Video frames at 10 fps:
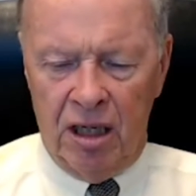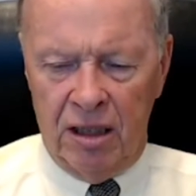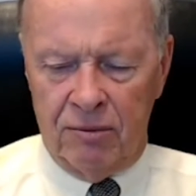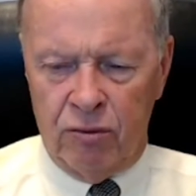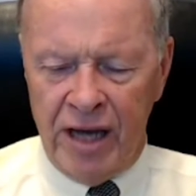
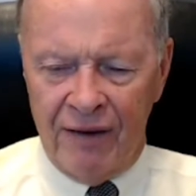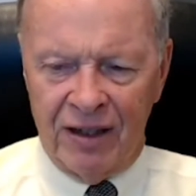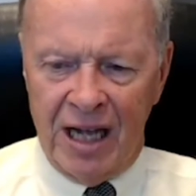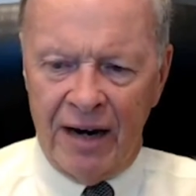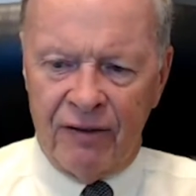Um, we have a
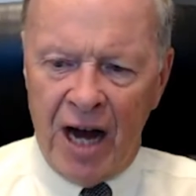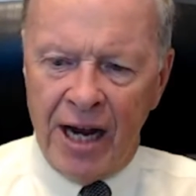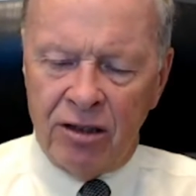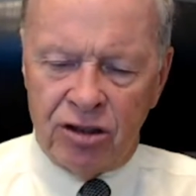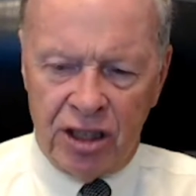lot of
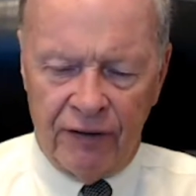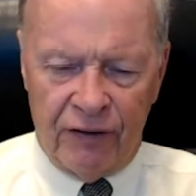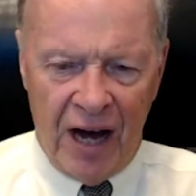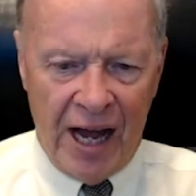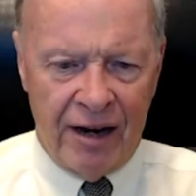irons in the
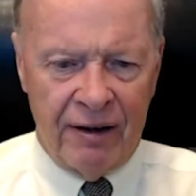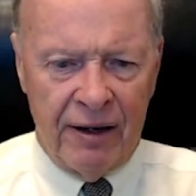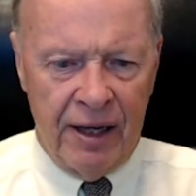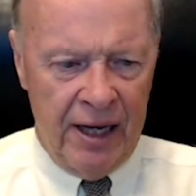fire,